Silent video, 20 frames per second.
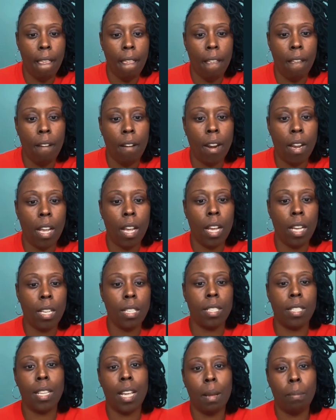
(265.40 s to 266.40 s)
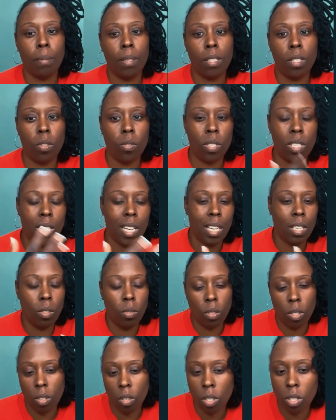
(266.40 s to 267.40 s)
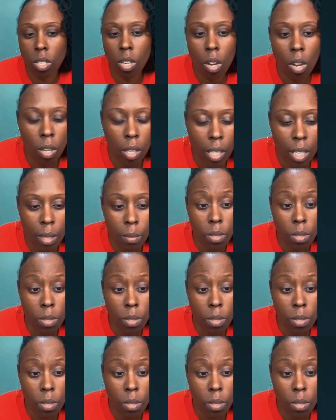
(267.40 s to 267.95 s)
All right, I'll stop this so it's not doing all the talking.